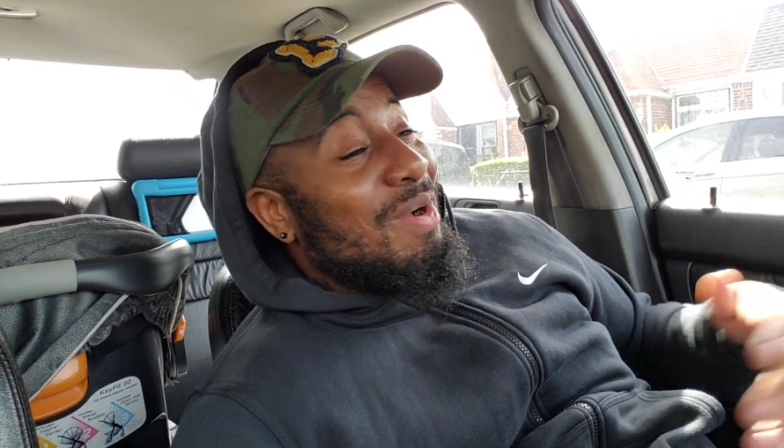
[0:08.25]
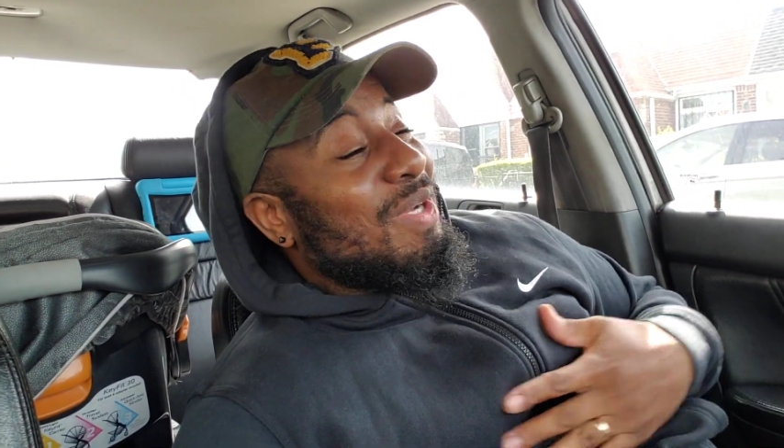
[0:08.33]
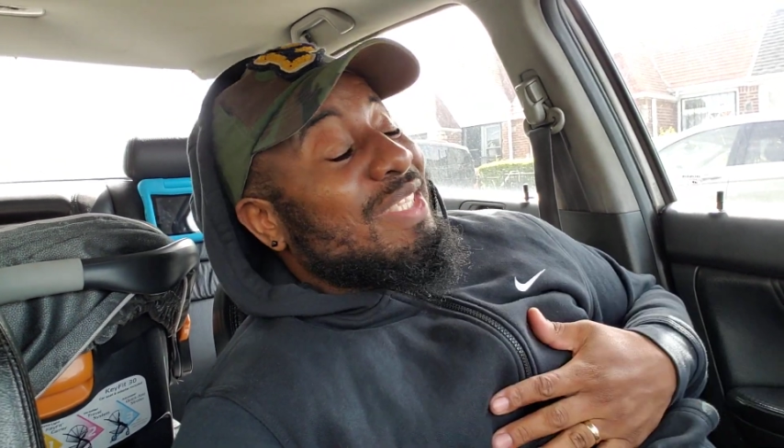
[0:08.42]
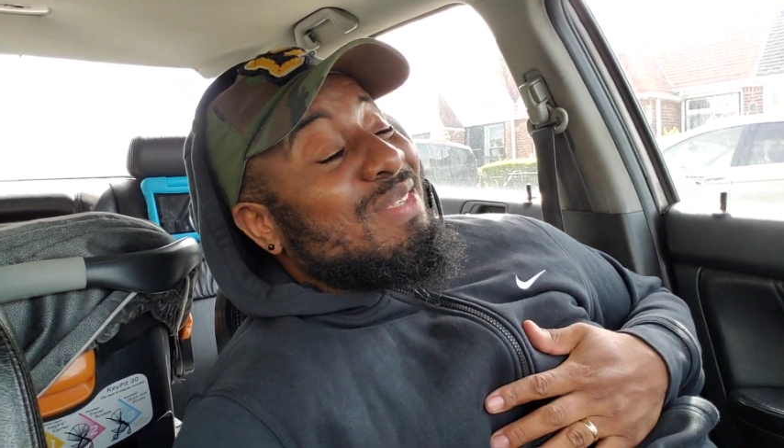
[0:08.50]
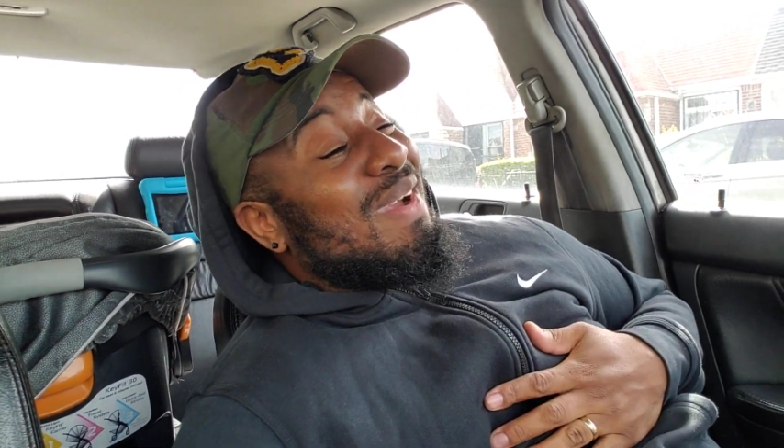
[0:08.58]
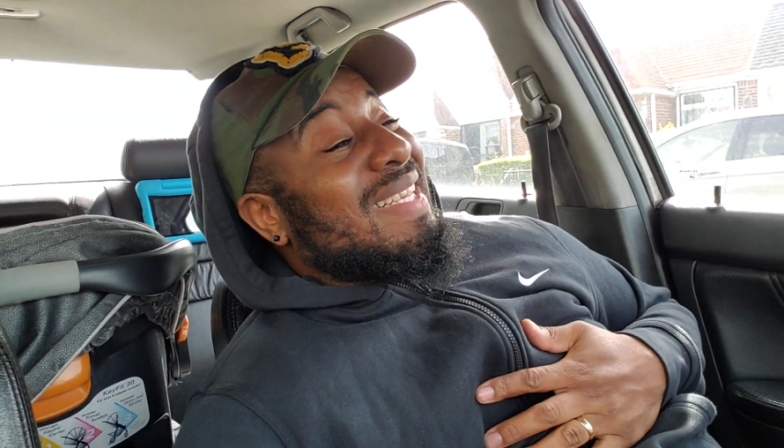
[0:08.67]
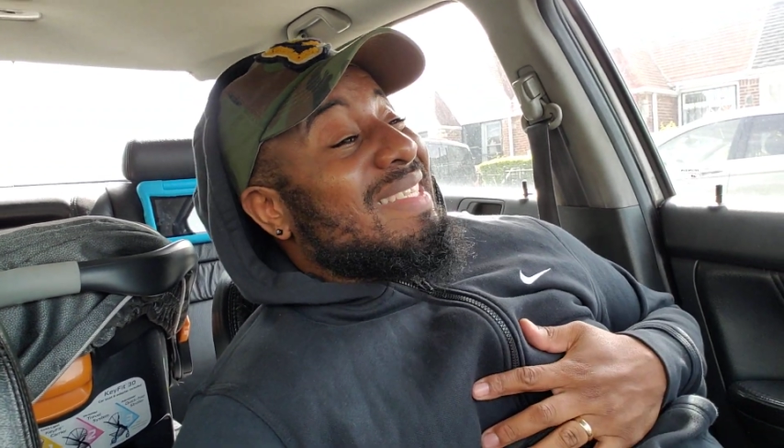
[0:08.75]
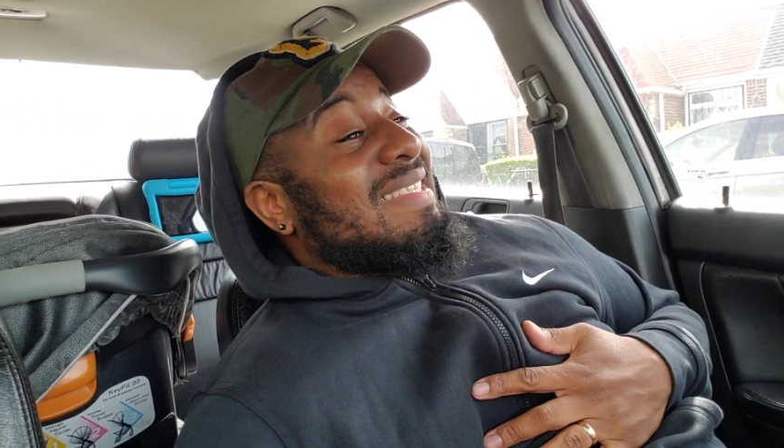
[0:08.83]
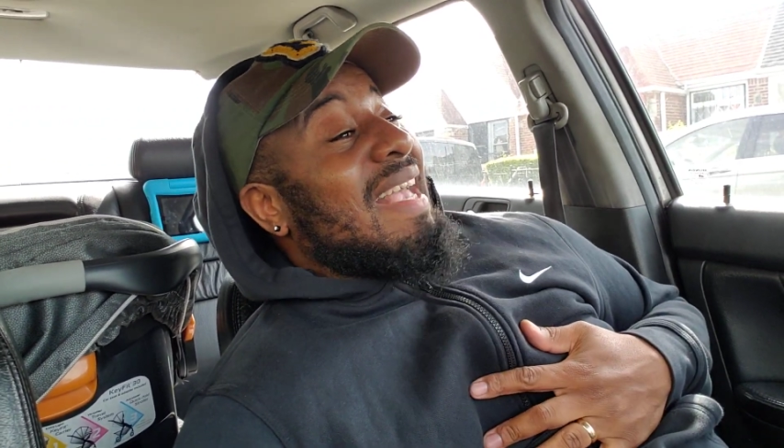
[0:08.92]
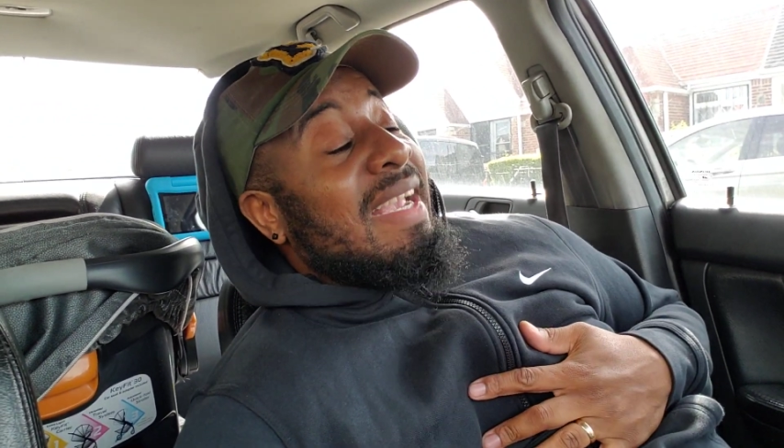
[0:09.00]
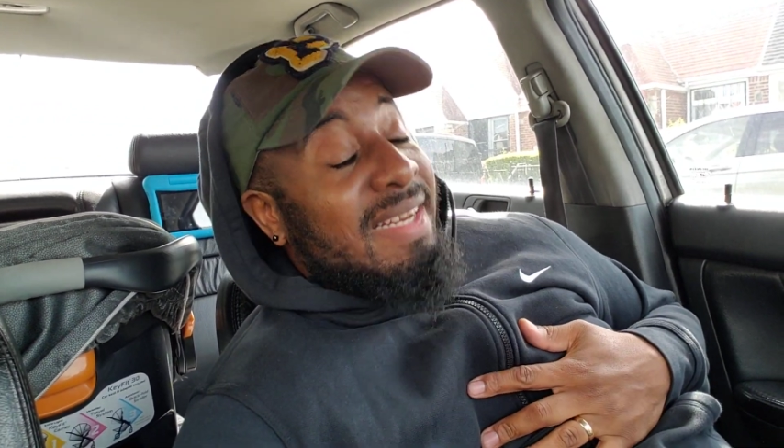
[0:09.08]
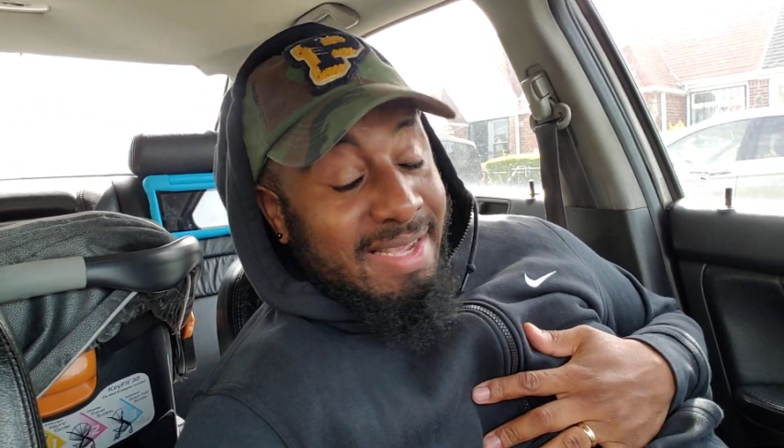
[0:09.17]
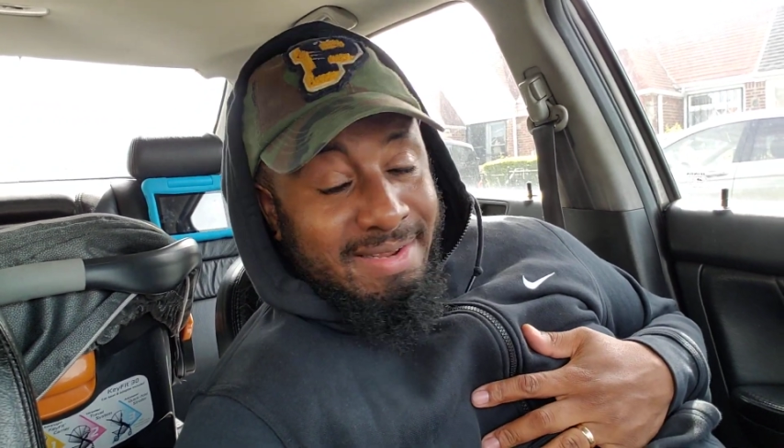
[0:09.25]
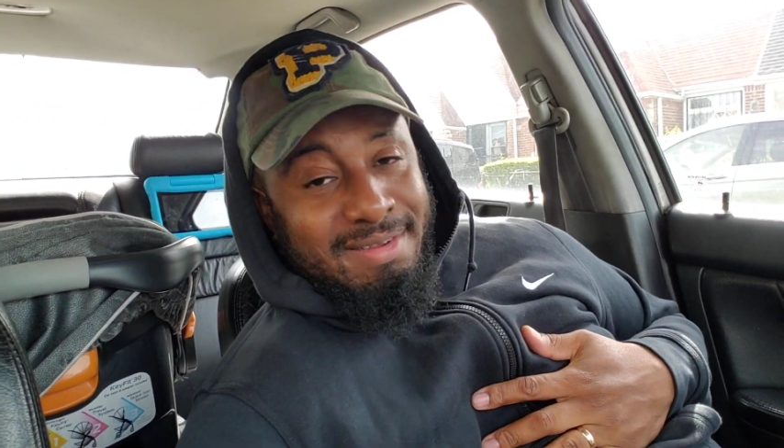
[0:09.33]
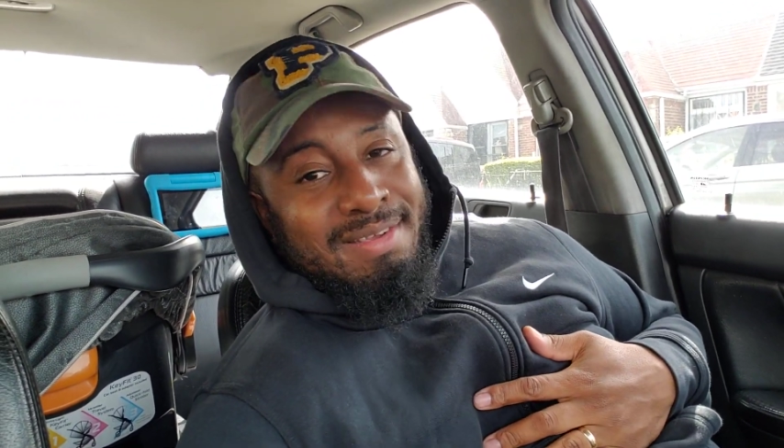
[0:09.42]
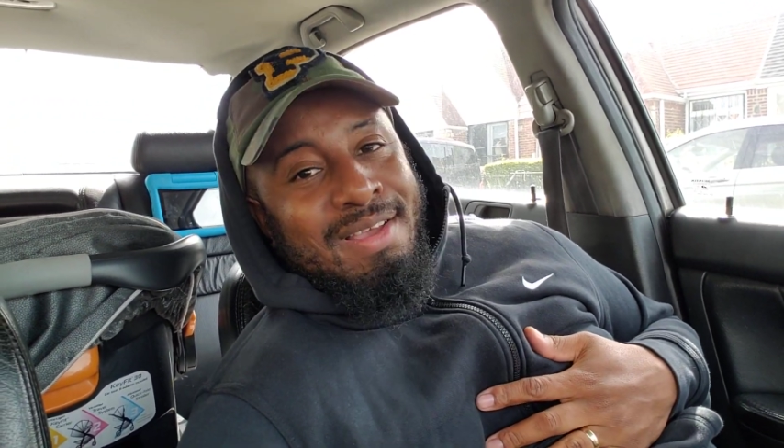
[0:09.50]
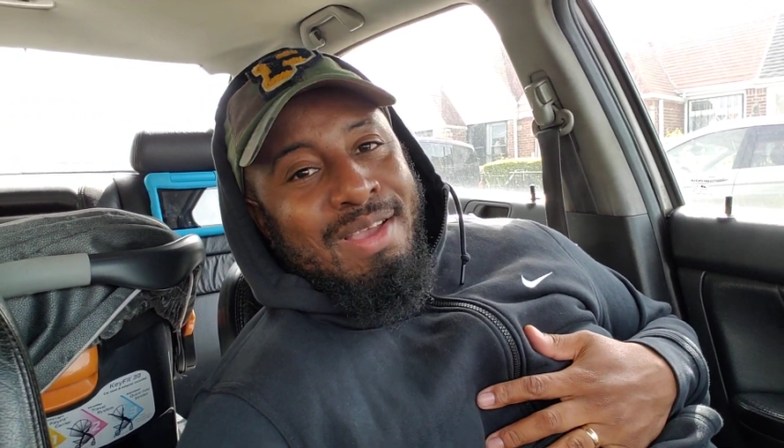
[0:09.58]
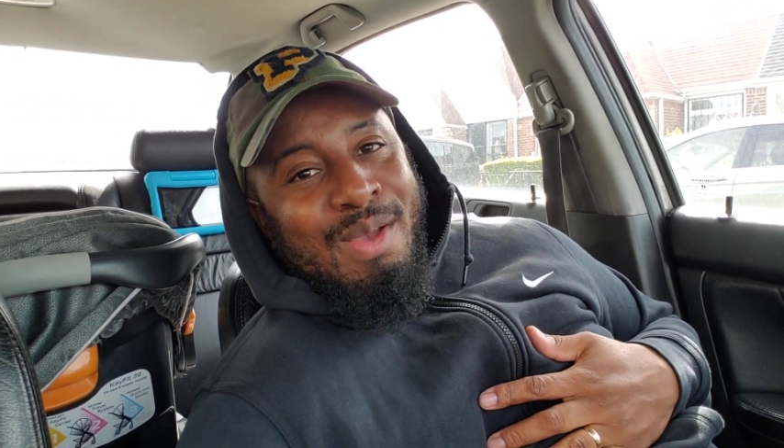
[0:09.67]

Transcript: I was so excited